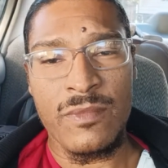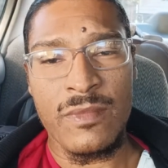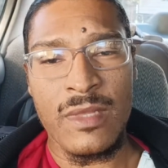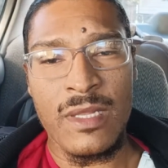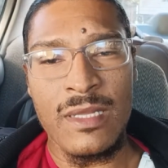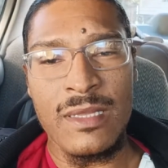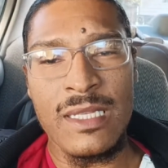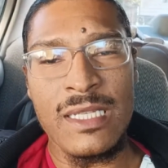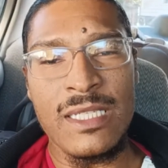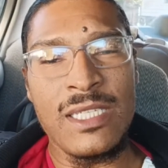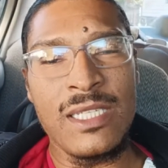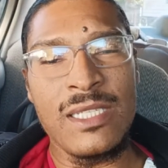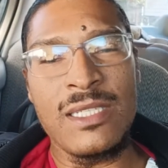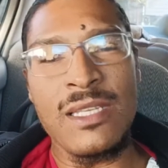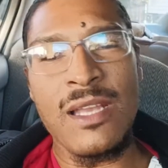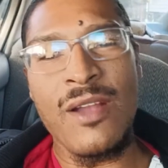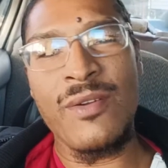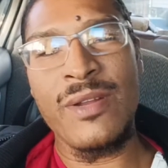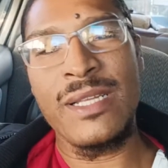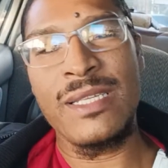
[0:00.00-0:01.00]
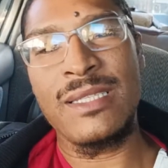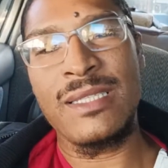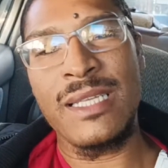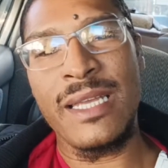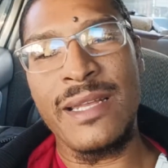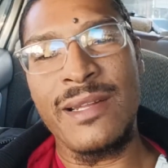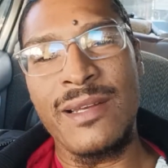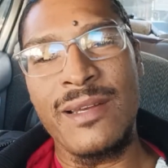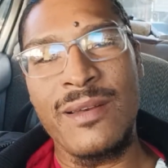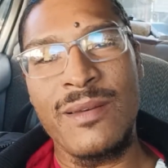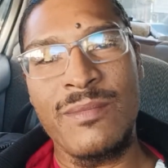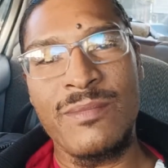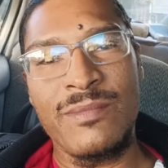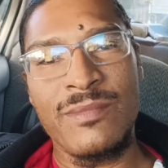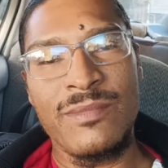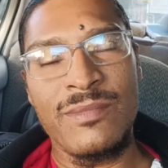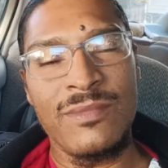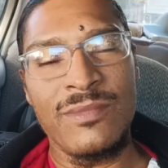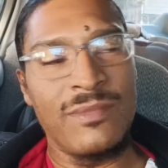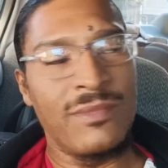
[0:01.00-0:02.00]
This shit's already set up.
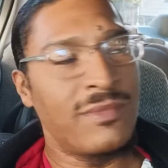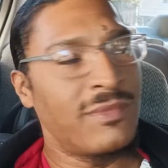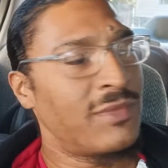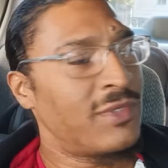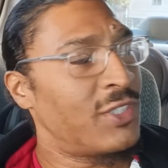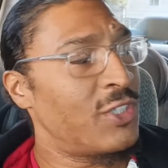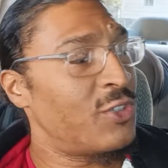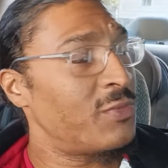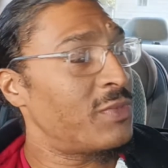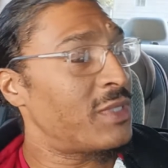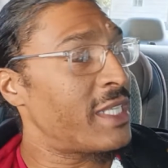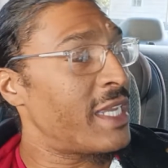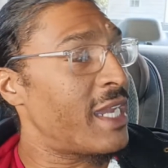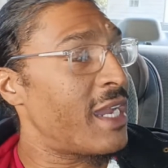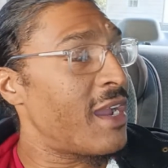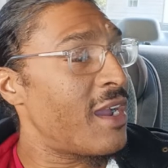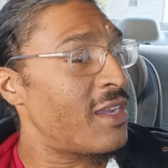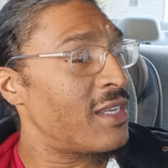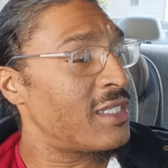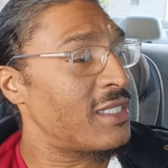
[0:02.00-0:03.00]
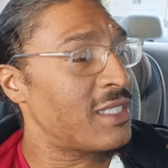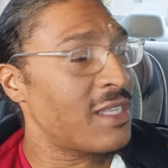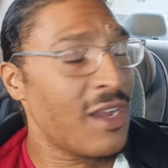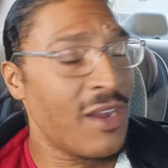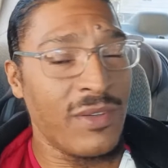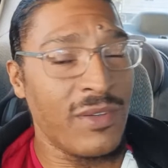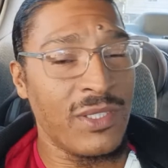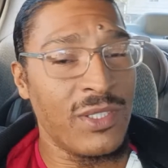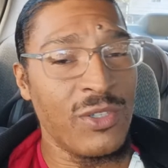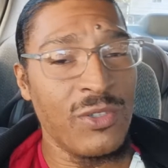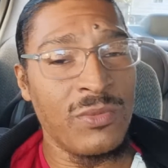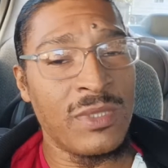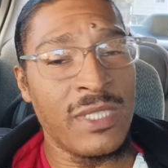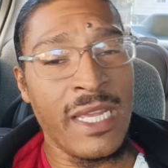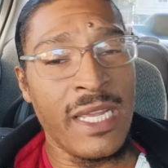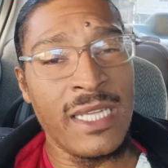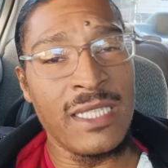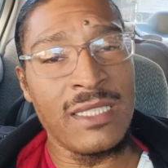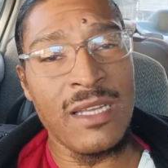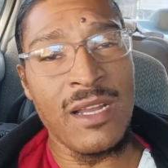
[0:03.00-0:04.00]
Doomsday is
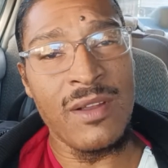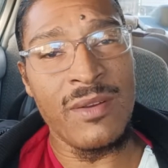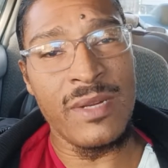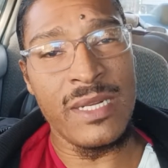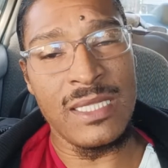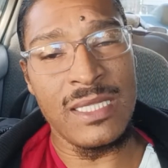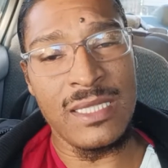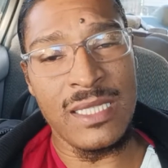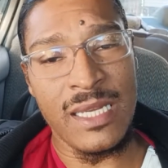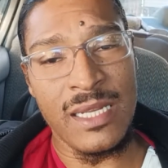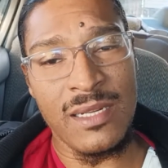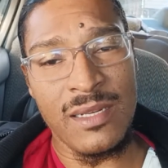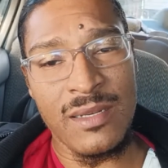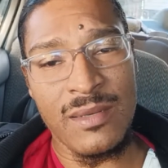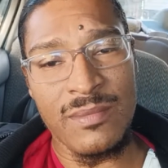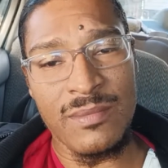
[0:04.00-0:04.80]
already set up.